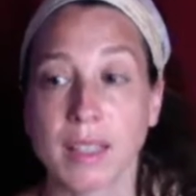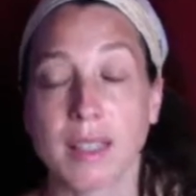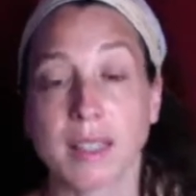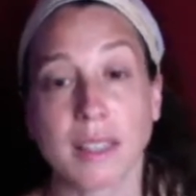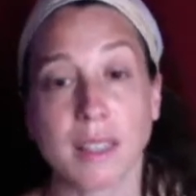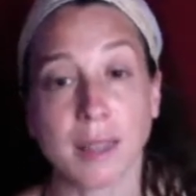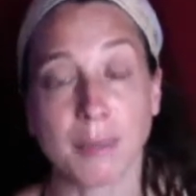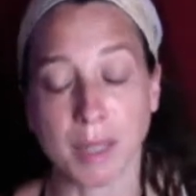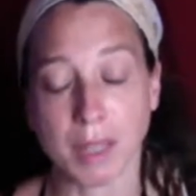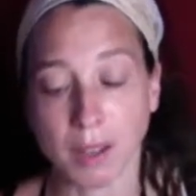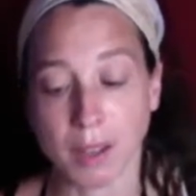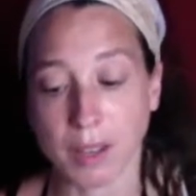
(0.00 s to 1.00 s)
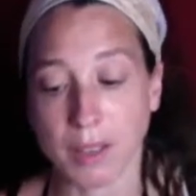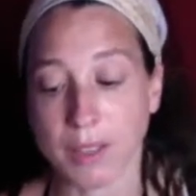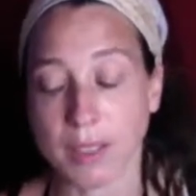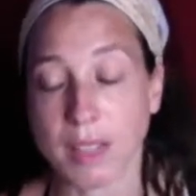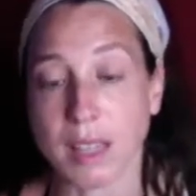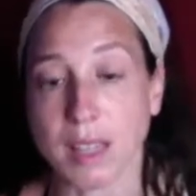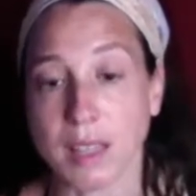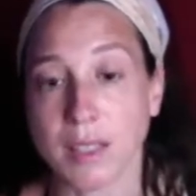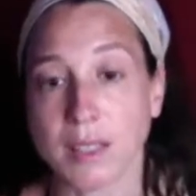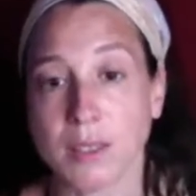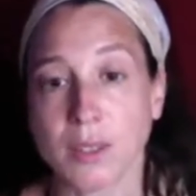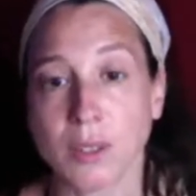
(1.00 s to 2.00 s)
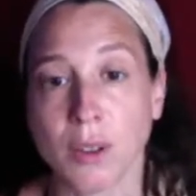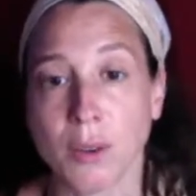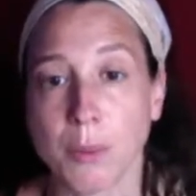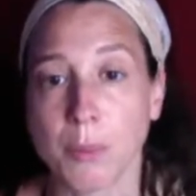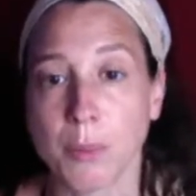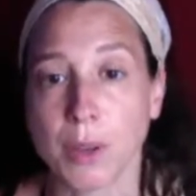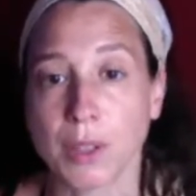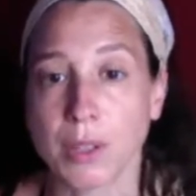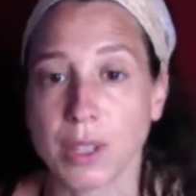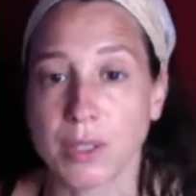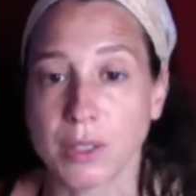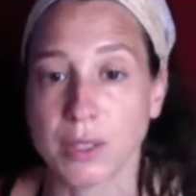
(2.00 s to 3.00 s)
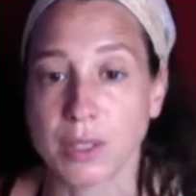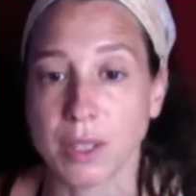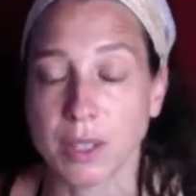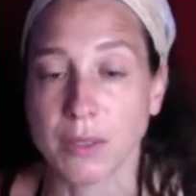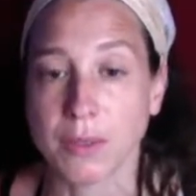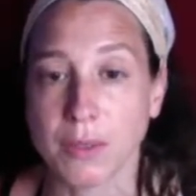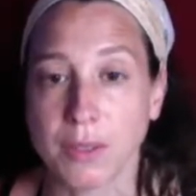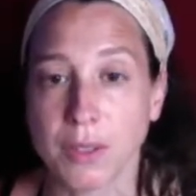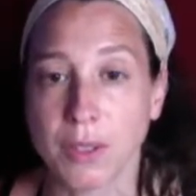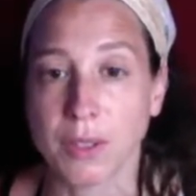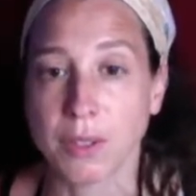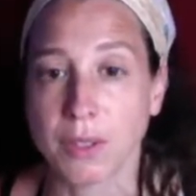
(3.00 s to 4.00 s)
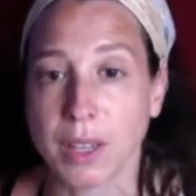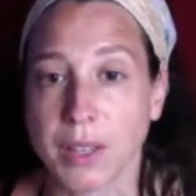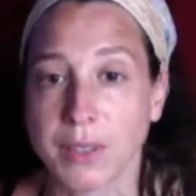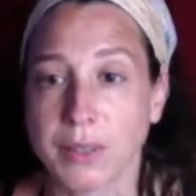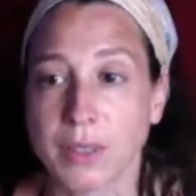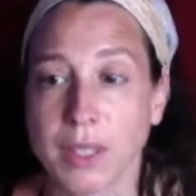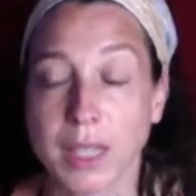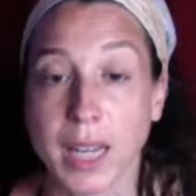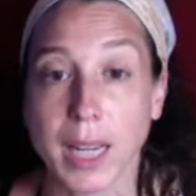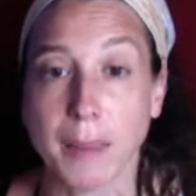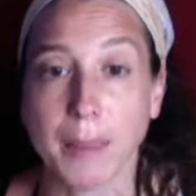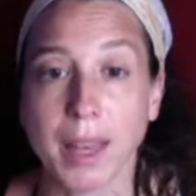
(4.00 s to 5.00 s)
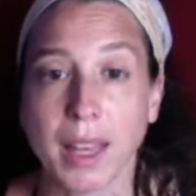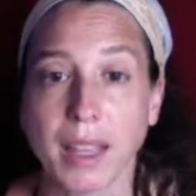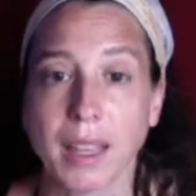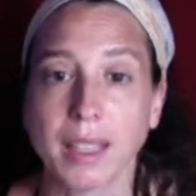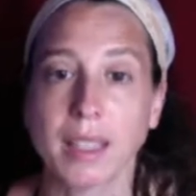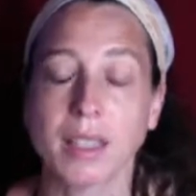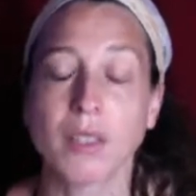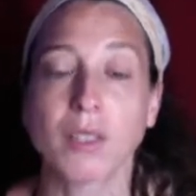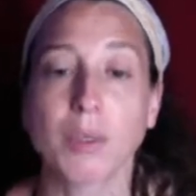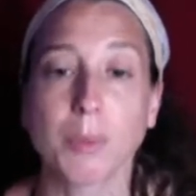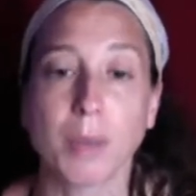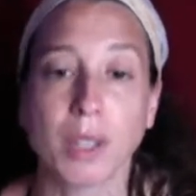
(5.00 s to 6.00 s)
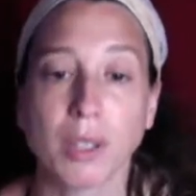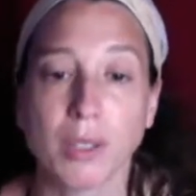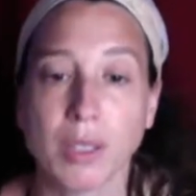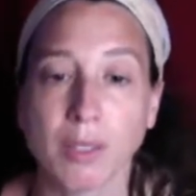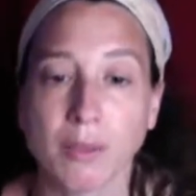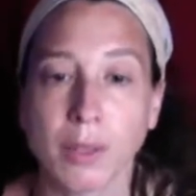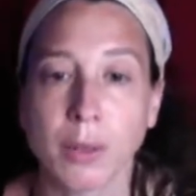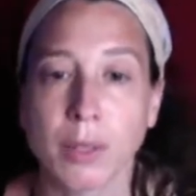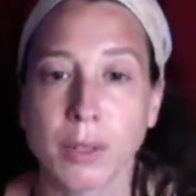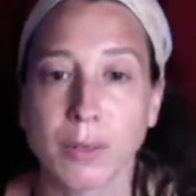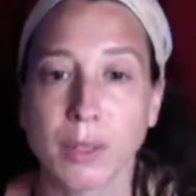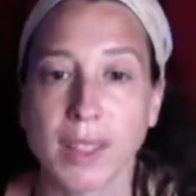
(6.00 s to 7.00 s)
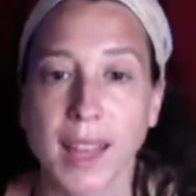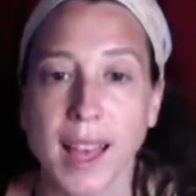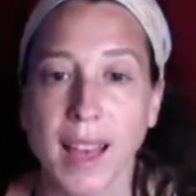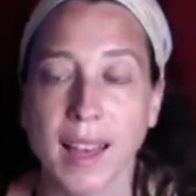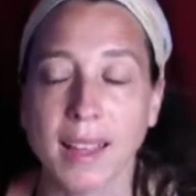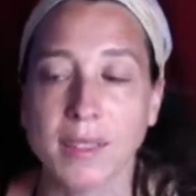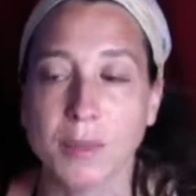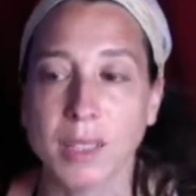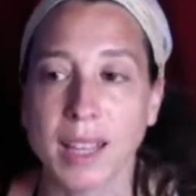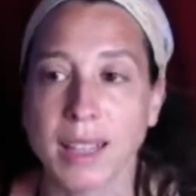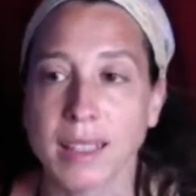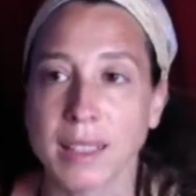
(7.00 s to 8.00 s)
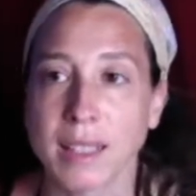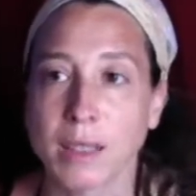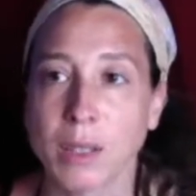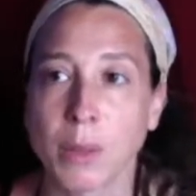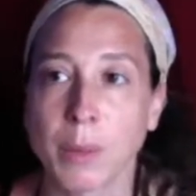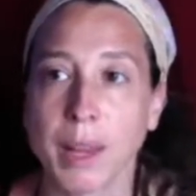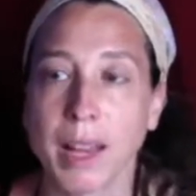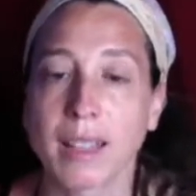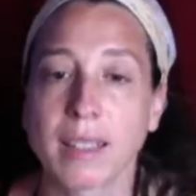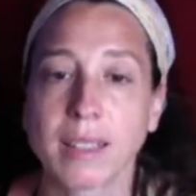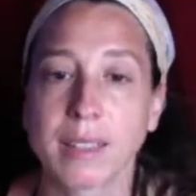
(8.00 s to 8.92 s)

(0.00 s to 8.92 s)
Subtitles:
This can be hard on the knees, so adjust yourself so you don't have knee pain, and you just bring yourself forward and relax that lower back.